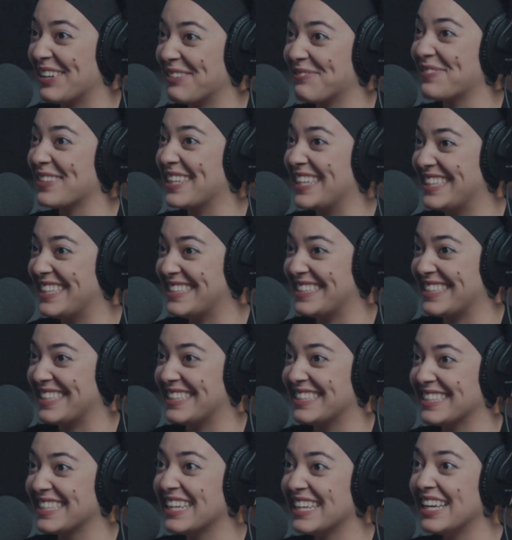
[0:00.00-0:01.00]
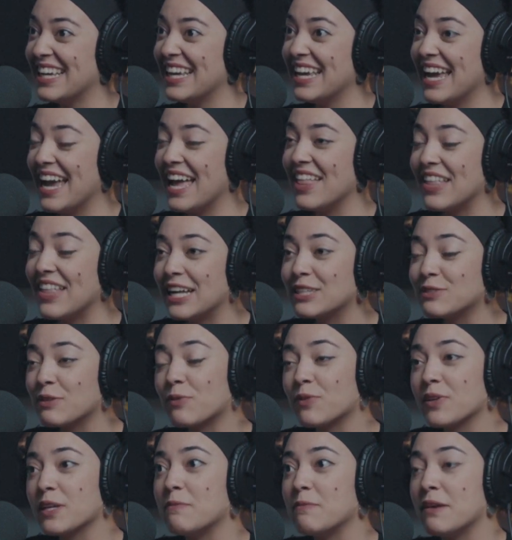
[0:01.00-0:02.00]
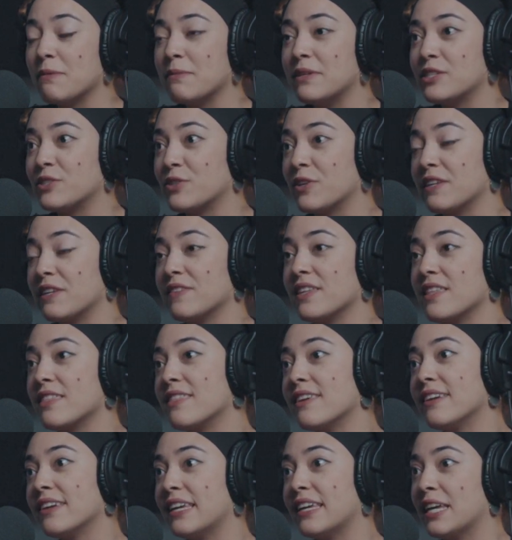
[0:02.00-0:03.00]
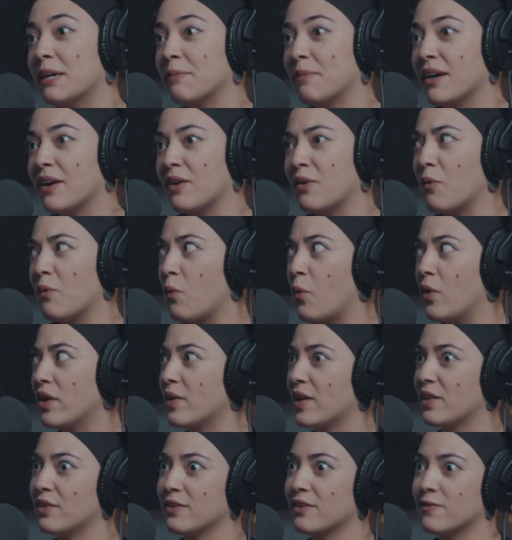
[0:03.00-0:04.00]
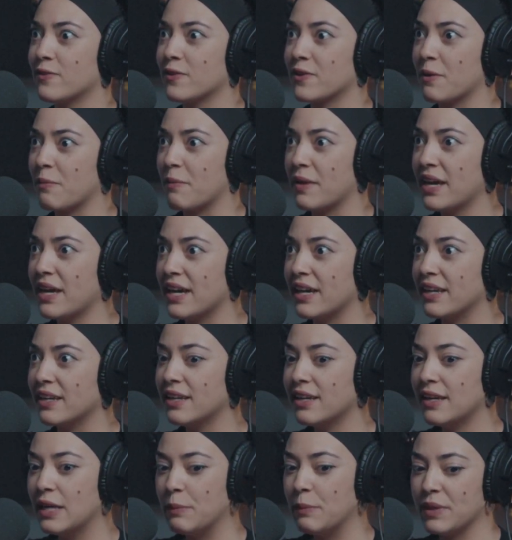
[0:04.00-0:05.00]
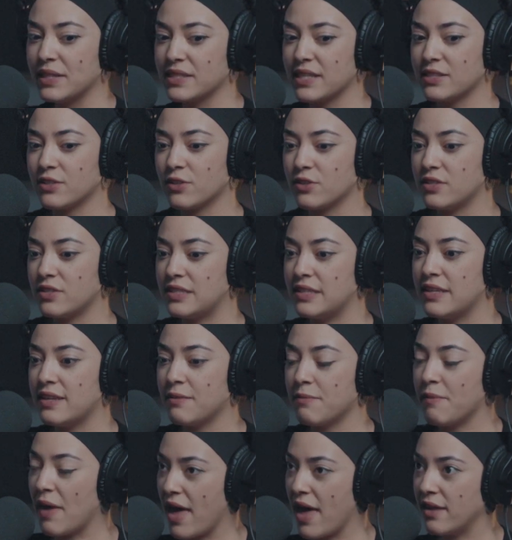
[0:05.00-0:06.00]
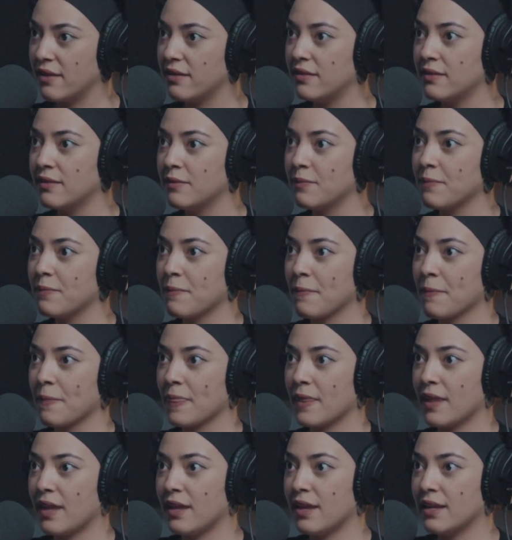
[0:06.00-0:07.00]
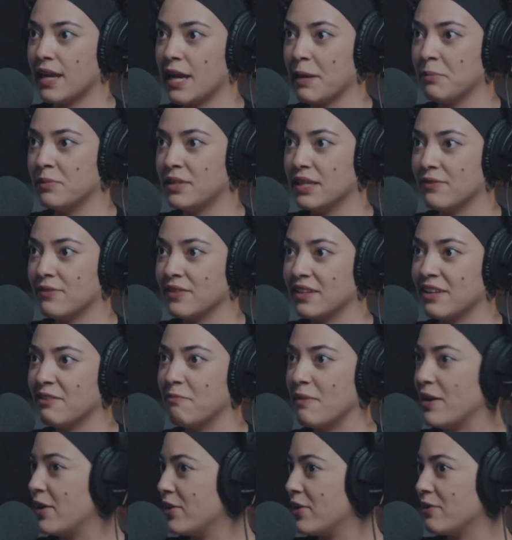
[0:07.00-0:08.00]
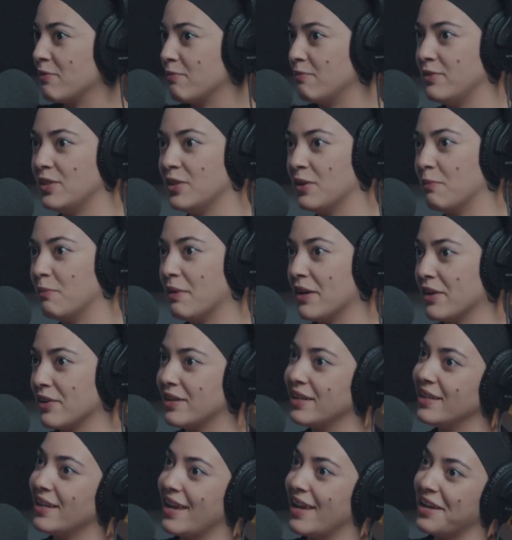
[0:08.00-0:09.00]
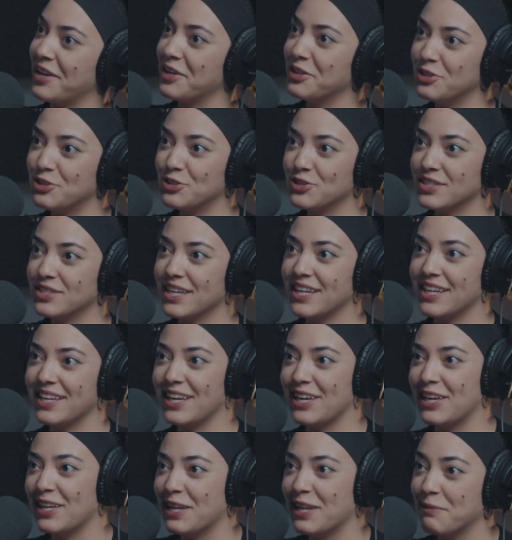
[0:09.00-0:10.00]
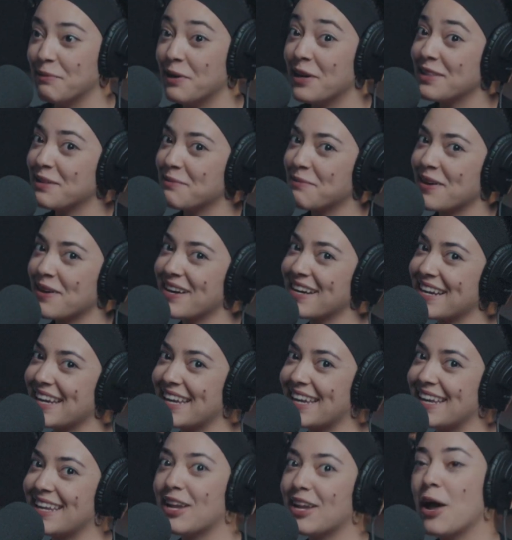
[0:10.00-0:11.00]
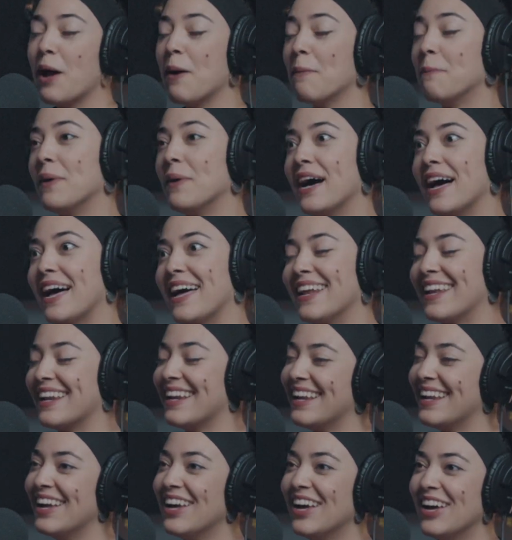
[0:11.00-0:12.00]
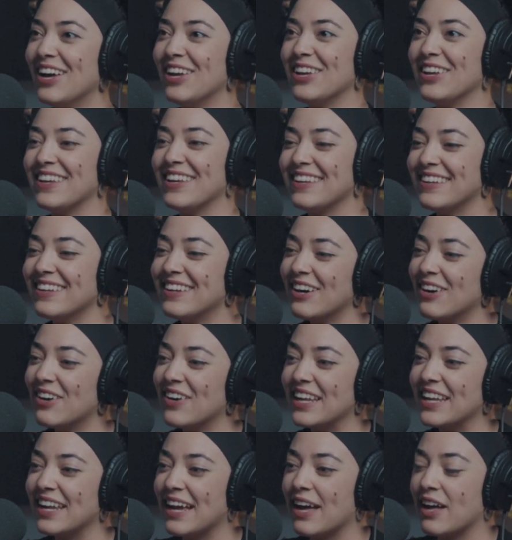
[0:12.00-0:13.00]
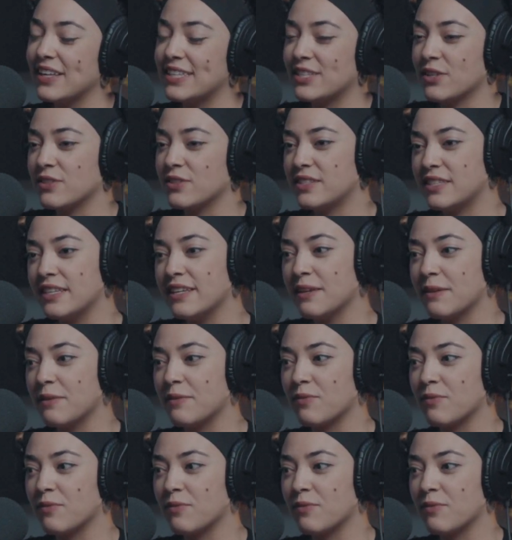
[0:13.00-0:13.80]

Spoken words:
of places. Okay. And that's what really made me start even thinking about what do I look for in a man, because I started seeing men, and I'm definitely of marrying age, and I'm on the market. But and I start seeing